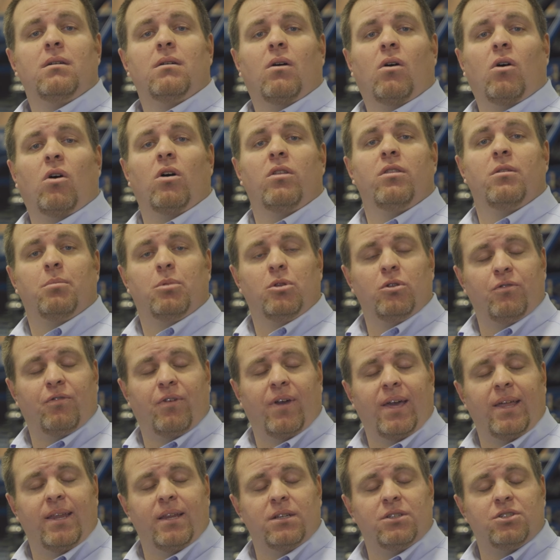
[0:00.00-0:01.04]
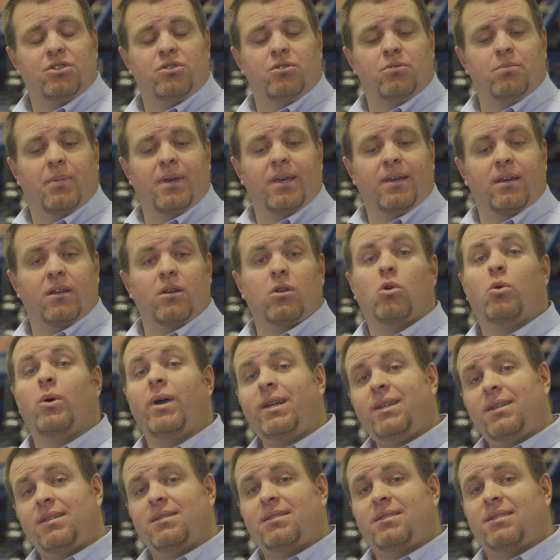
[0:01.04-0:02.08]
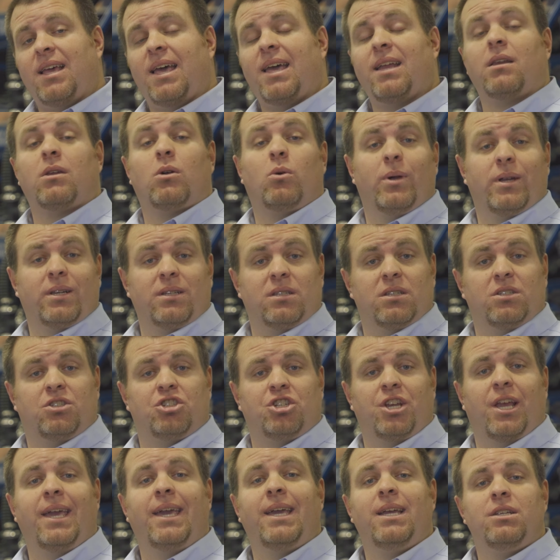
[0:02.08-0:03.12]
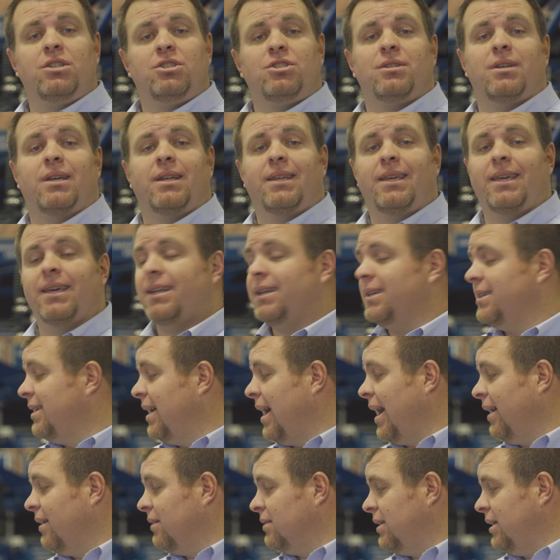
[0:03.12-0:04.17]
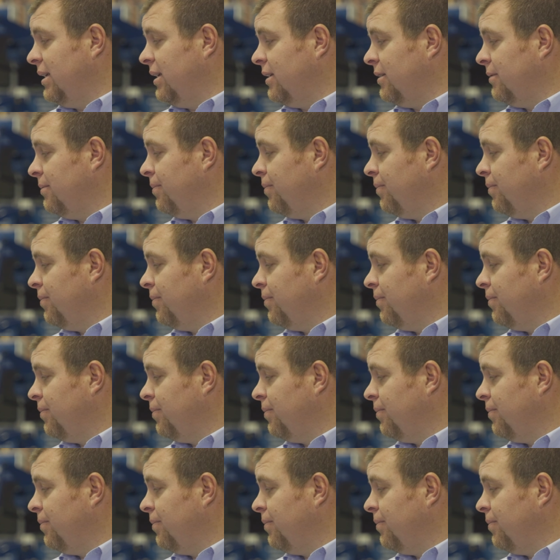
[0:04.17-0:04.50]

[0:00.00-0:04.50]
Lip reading: on the Blue Vantage to make it quick to set, quick to change, and get it dialed in.